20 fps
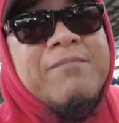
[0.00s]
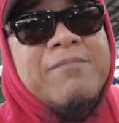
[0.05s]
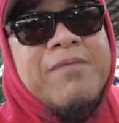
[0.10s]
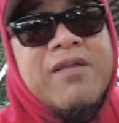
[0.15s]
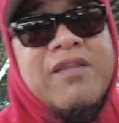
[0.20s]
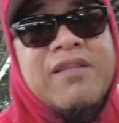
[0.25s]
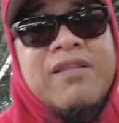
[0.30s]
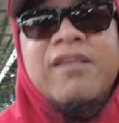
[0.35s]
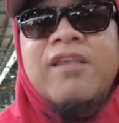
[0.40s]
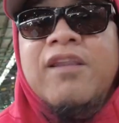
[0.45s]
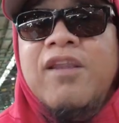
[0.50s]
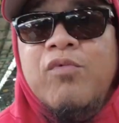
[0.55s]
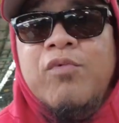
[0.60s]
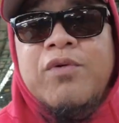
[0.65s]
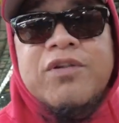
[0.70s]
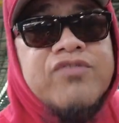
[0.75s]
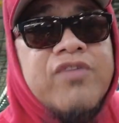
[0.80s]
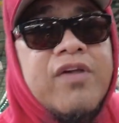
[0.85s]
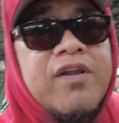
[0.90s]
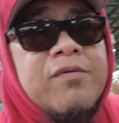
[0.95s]
But you know,
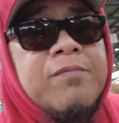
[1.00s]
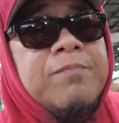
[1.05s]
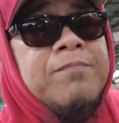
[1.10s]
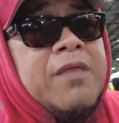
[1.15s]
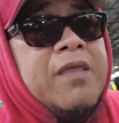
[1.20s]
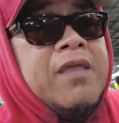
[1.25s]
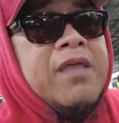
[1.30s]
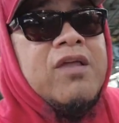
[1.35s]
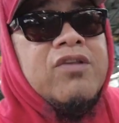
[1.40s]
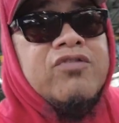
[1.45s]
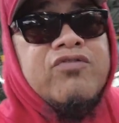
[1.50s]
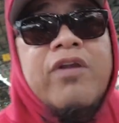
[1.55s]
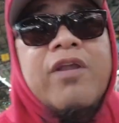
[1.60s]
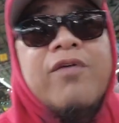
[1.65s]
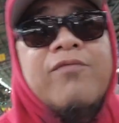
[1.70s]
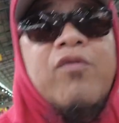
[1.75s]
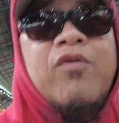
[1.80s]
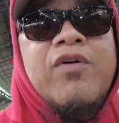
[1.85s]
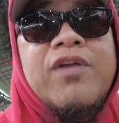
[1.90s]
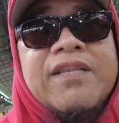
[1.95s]
we're trying to trying
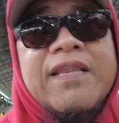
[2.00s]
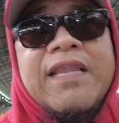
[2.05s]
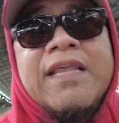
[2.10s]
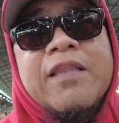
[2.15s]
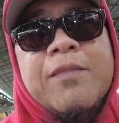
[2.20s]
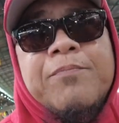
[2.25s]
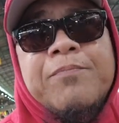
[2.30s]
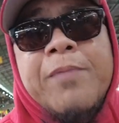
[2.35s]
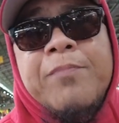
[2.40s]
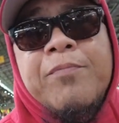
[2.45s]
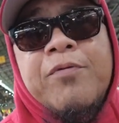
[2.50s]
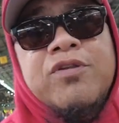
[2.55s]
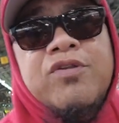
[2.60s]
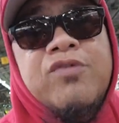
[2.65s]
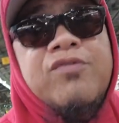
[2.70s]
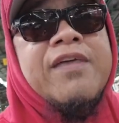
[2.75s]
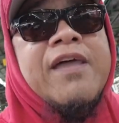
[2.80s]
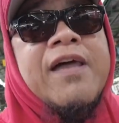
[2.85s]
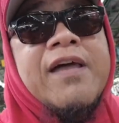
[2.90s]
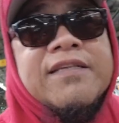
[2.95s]
to avoid let the people
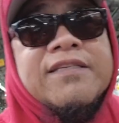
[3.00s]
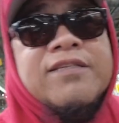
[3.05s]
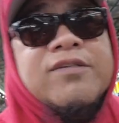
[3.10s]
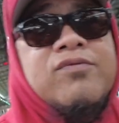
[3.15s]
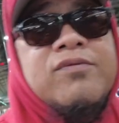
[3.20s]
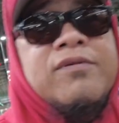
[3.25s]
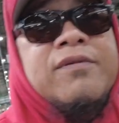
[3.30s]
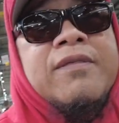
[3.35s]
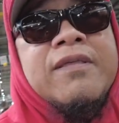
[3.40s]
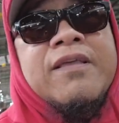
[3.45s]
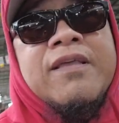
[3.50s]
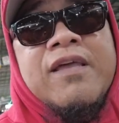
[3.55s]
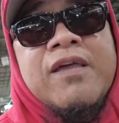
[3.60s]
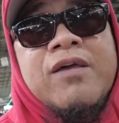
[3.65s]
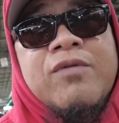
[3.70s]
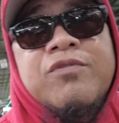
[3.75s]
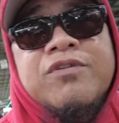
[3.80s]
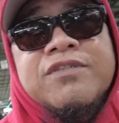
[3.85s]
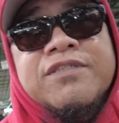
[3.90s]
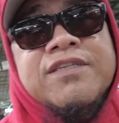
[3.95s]
do their hustle,
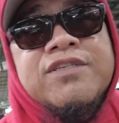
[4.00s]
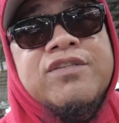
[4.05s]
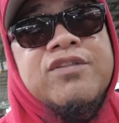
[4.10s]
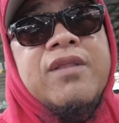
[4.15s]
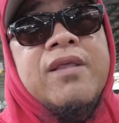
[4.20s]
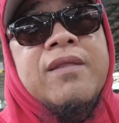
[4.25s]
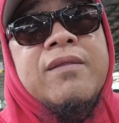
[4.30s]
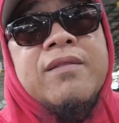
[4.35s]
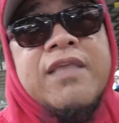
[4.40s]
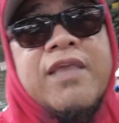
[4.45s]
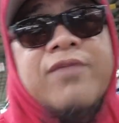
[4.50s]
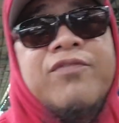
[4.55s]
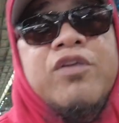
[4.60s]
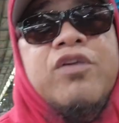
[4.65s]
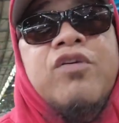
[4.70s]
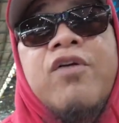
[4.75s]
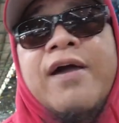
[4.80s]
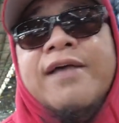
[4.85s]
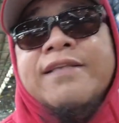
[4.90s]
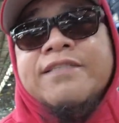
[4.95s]
which is giving
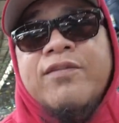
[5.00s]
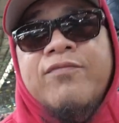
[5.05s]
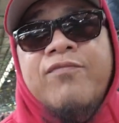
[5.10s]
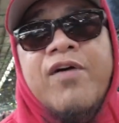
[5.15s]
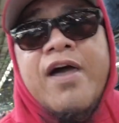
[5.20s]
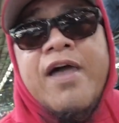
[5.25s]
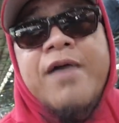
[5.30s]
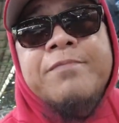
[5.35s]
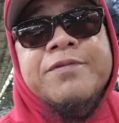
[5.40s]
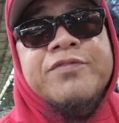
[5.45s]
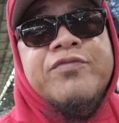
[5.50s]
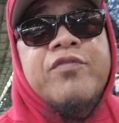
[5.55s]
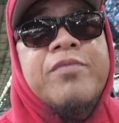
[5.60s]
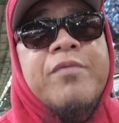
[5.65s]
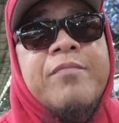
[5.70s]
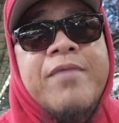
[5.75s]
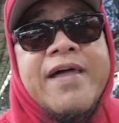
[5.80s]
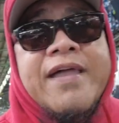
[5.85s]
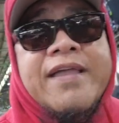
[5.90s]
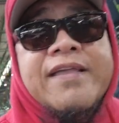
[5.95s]
you guys the vibes from
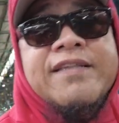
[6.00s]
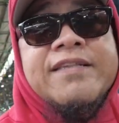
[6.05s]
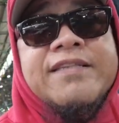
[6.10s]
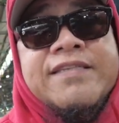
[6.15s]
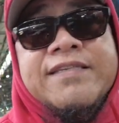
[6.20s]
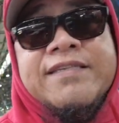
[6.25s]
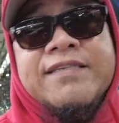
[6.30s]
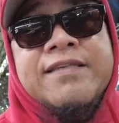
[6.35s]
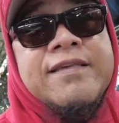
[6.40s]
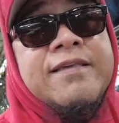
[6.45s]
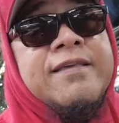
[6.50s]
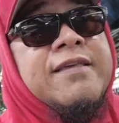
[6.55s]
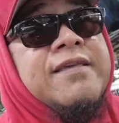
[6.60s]
the markets.